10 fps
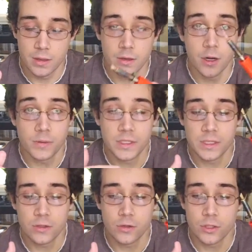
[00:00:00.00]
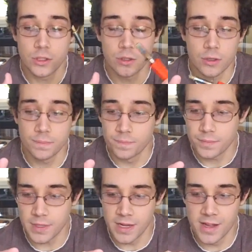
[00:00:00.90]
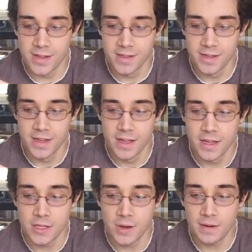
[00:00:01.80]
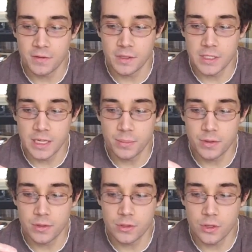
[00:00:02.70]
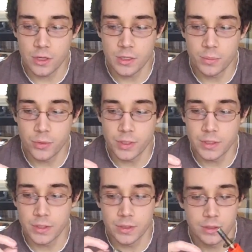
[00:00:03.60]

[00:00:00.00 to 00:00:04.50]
notice it's not turned on, you have on the tip the solid point